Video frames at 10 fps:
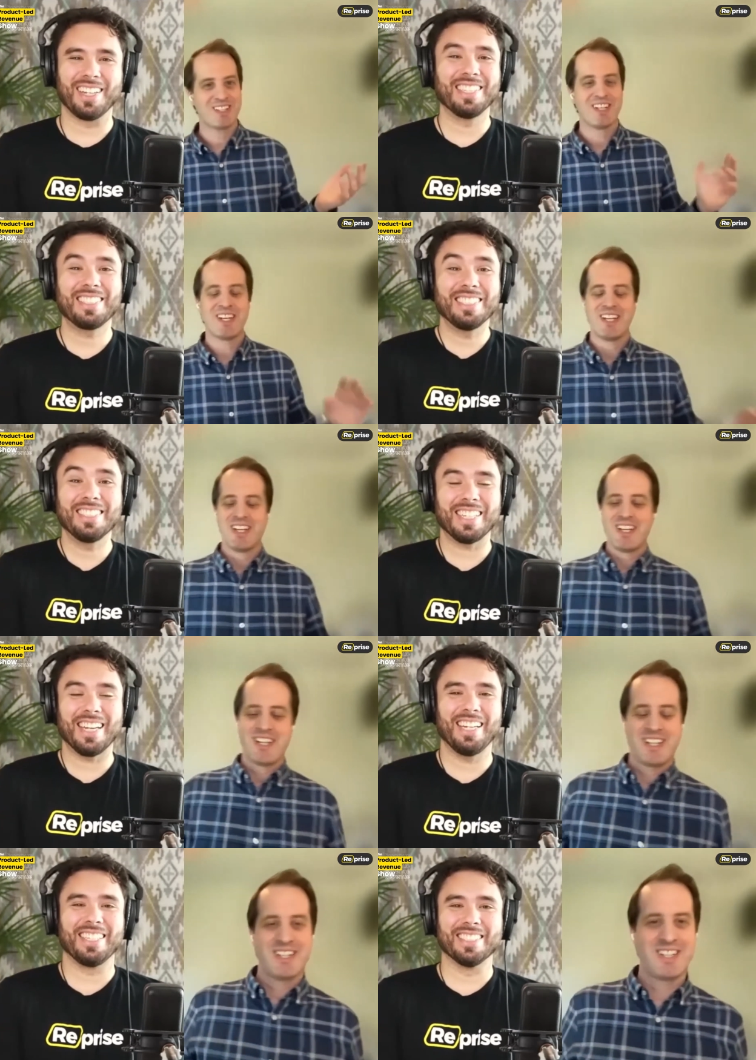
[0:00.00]
Speaker 1: it's
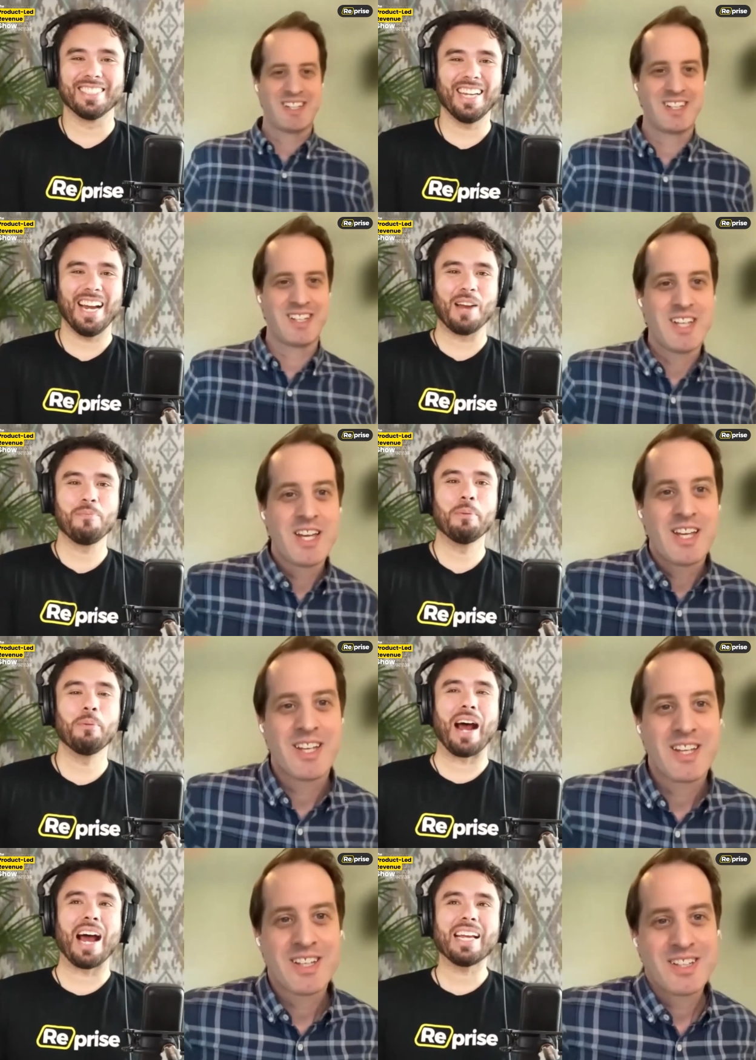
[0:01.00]
insane. Yeah. I
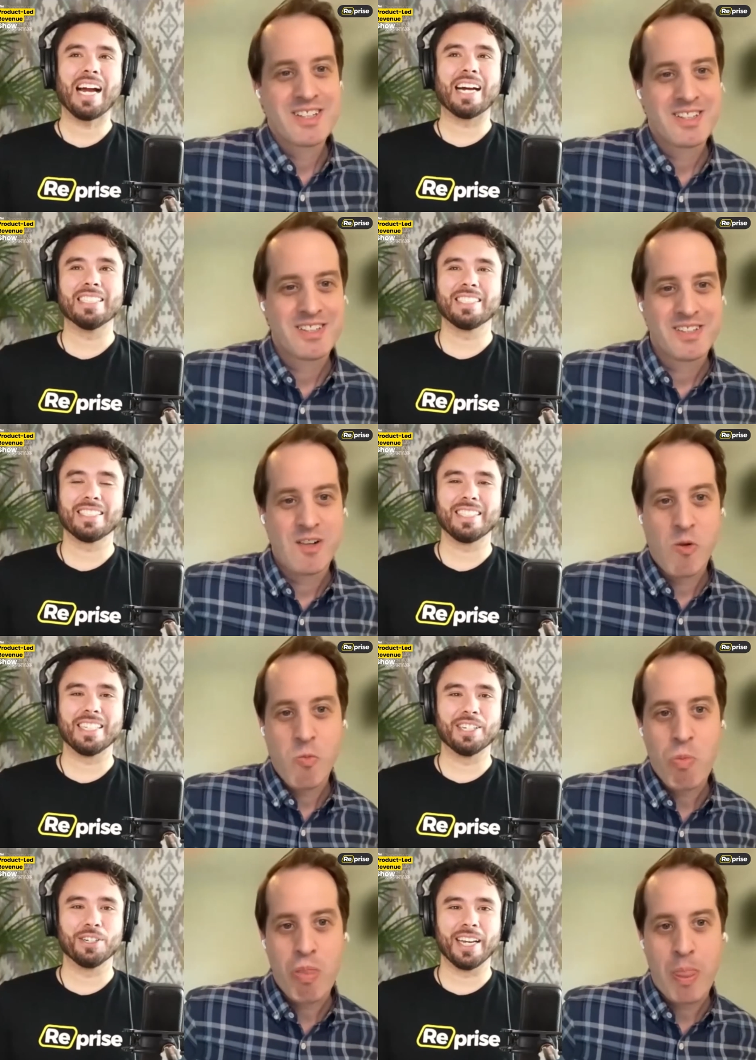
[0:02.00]
remember I got into the
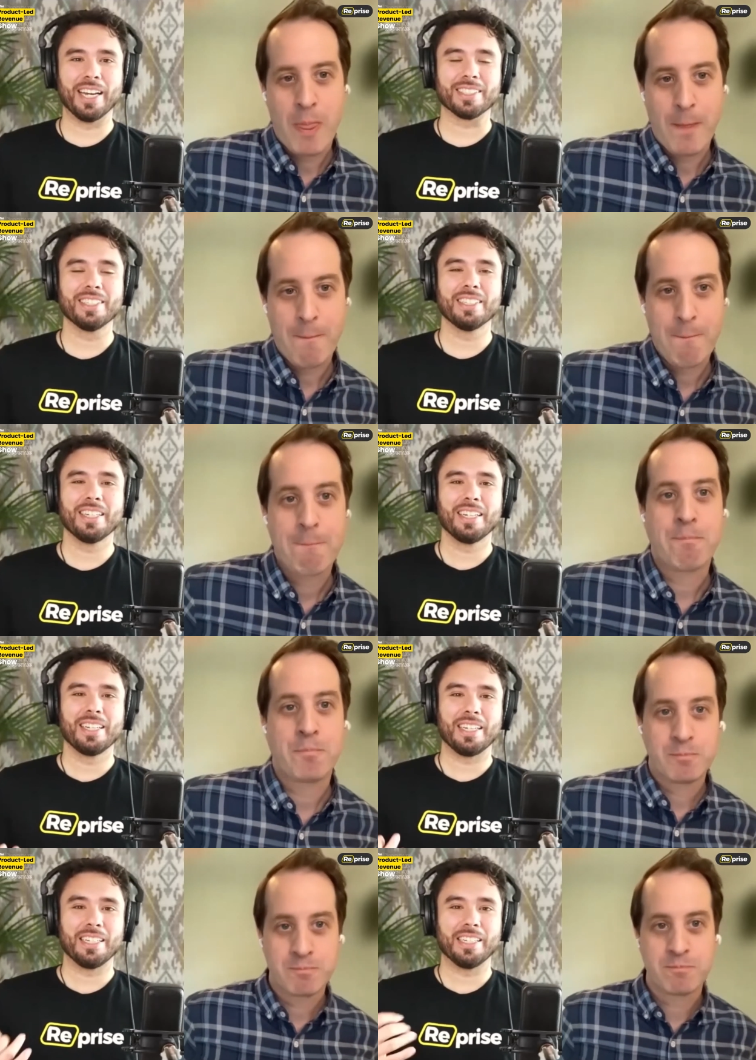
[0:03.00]
internet
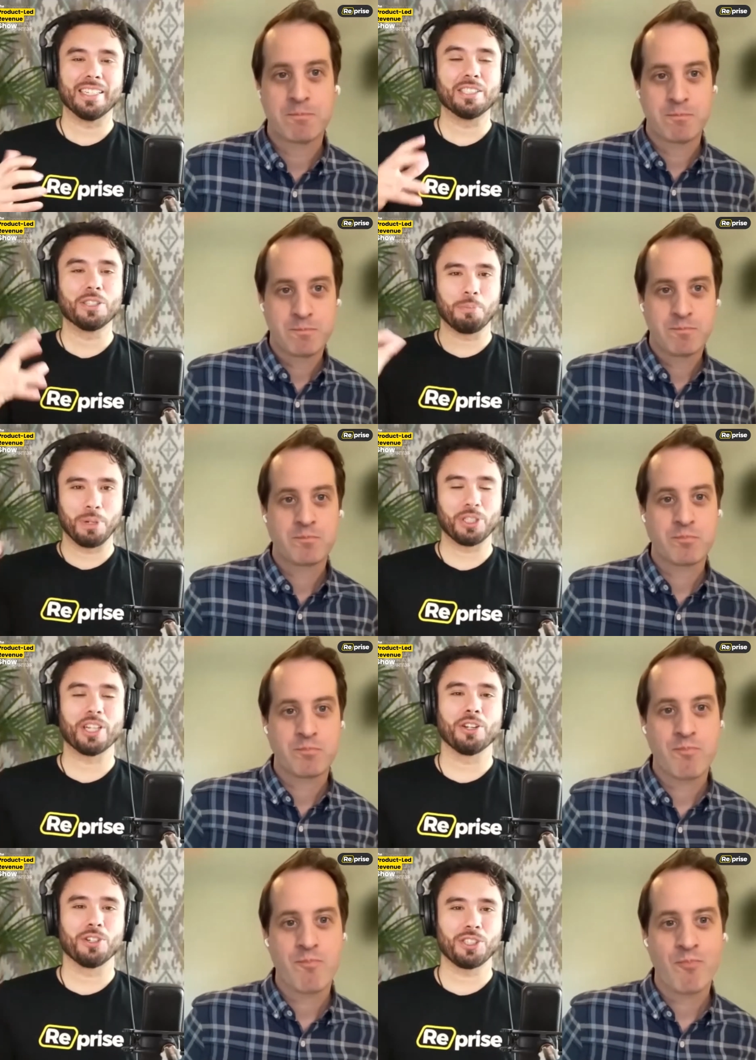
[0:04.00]
into
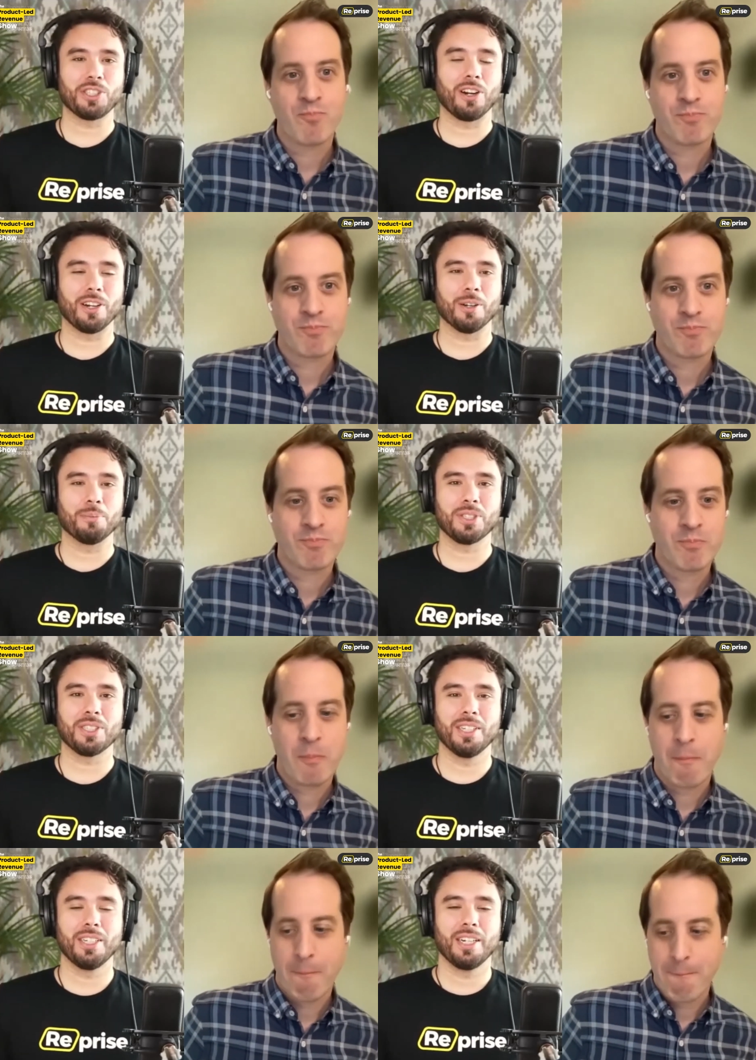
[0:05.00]
particular startups
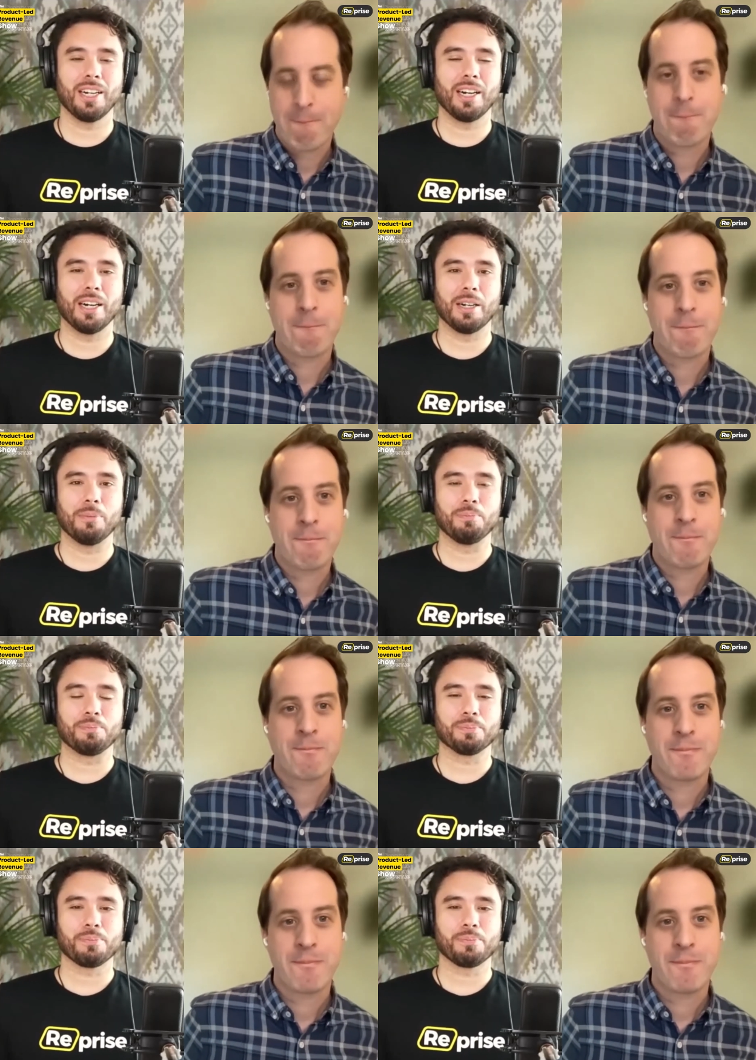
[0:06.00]
um,